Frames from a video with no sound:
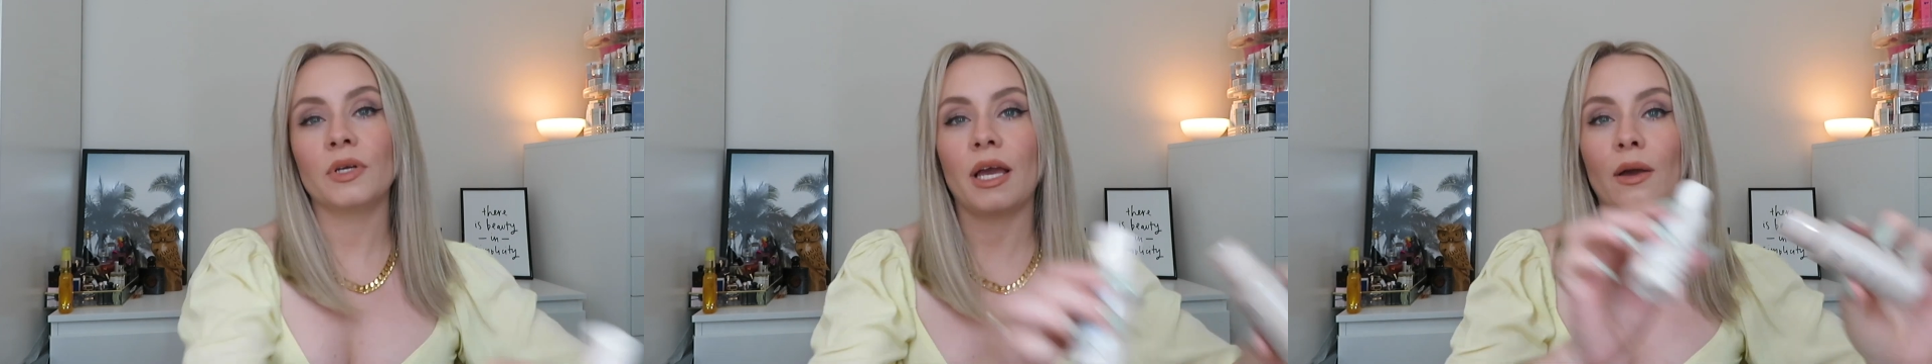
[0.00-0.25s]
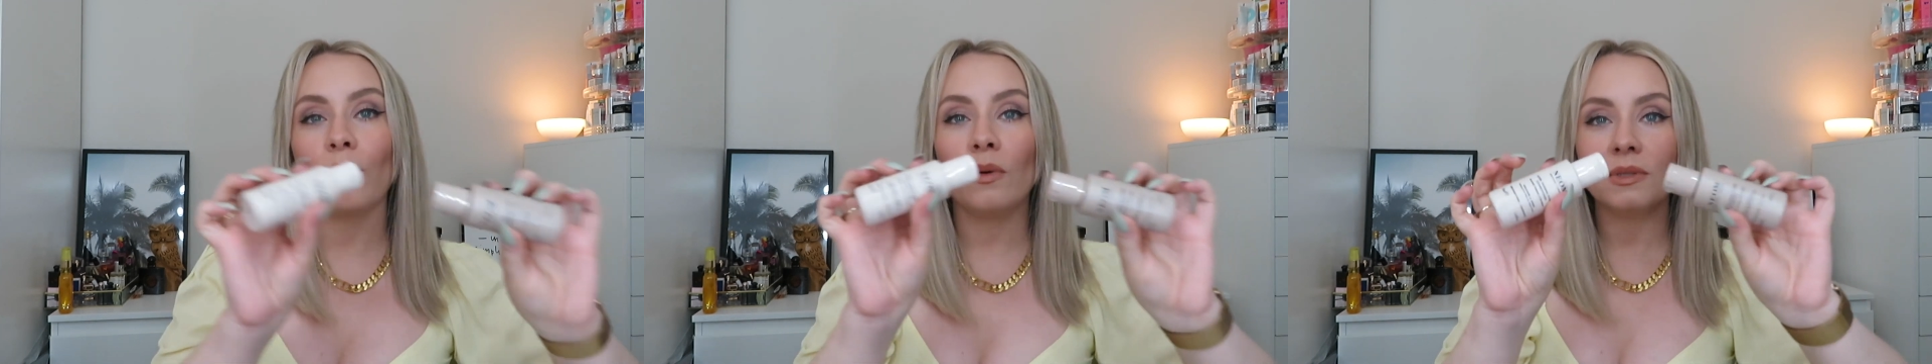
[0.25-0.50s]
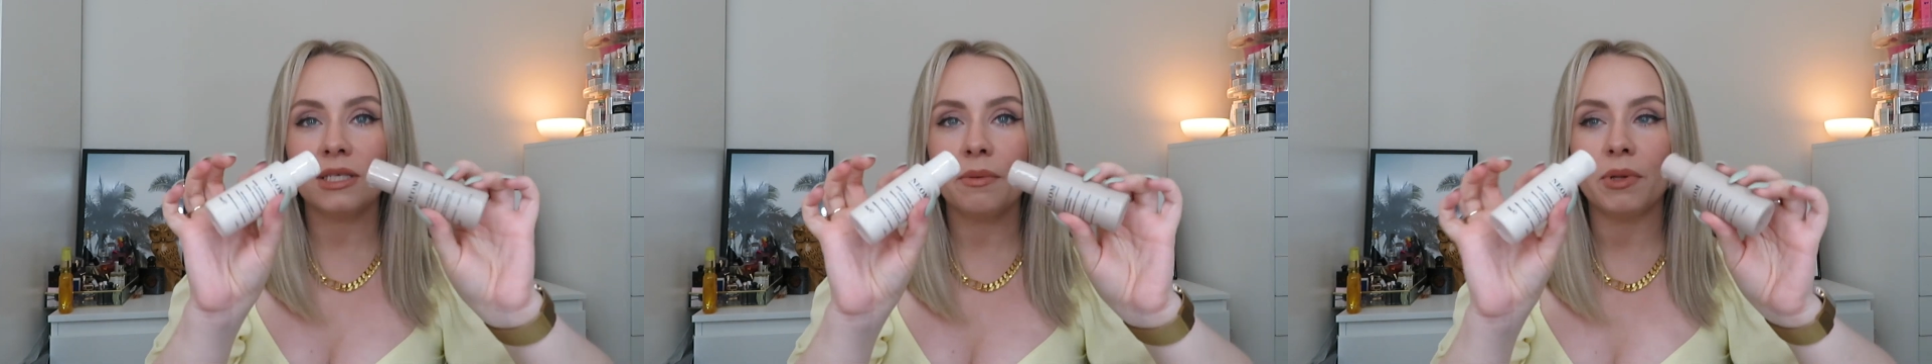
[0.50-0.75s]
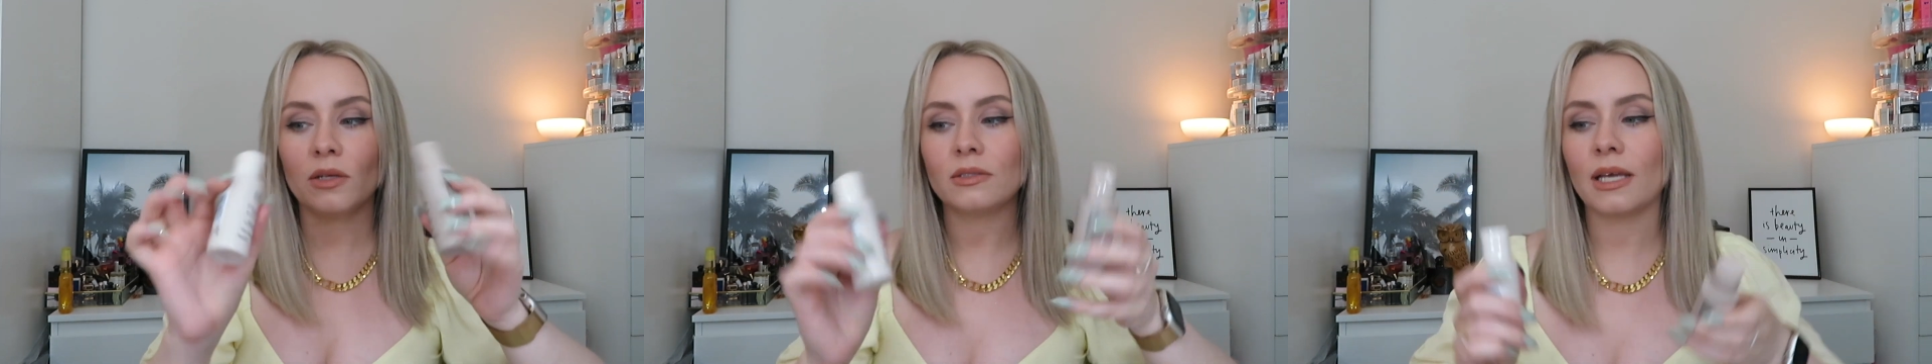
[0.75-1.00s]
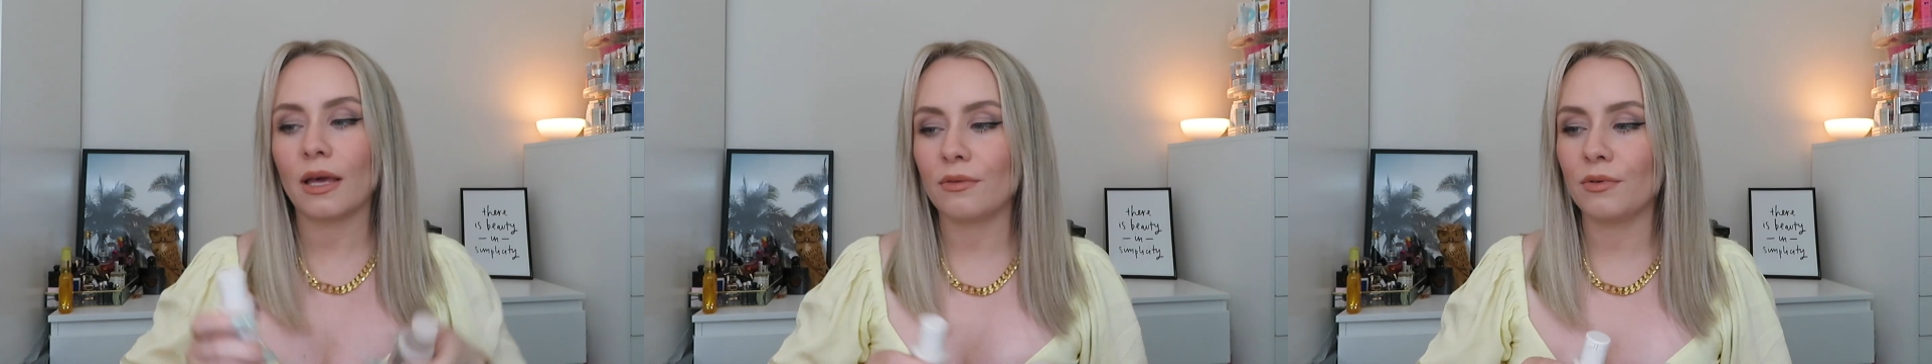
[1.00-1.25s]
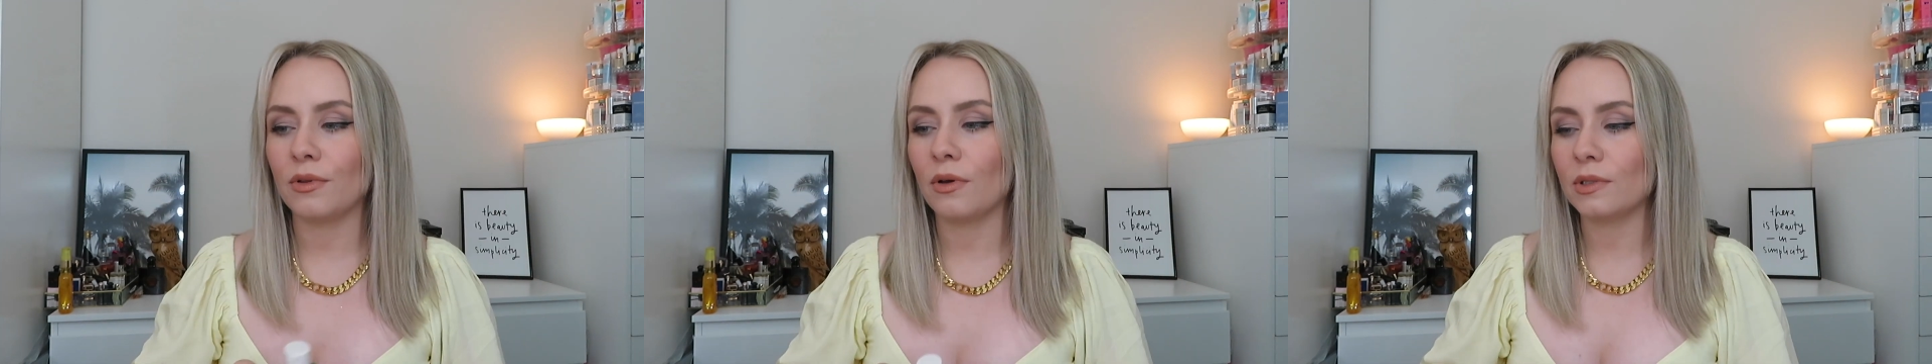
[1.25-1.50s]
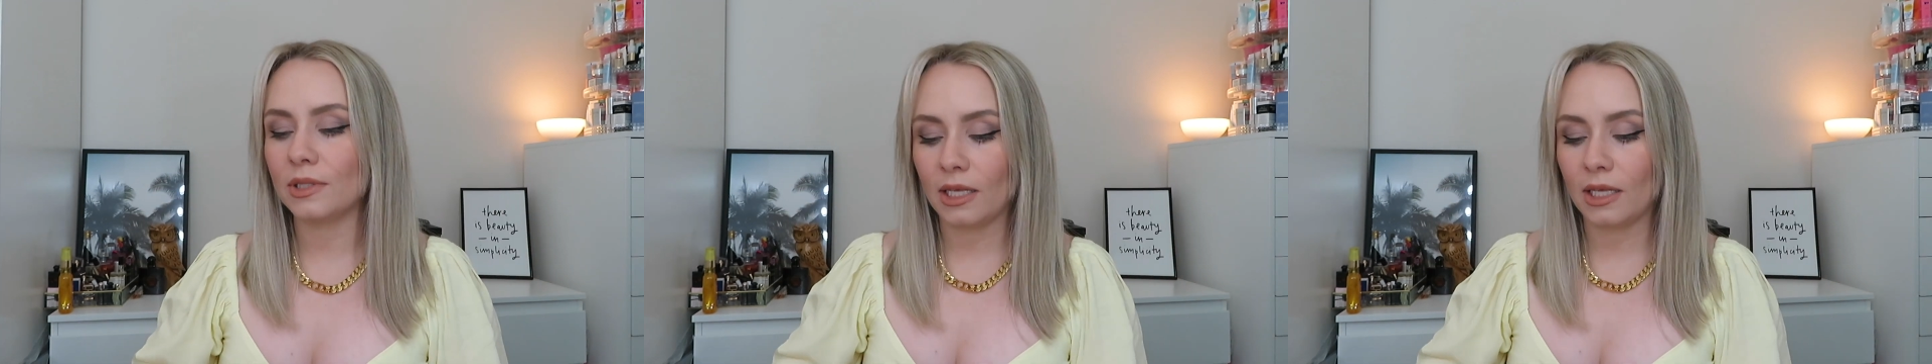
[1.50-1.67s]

But yeah, it won't take me long to get through those,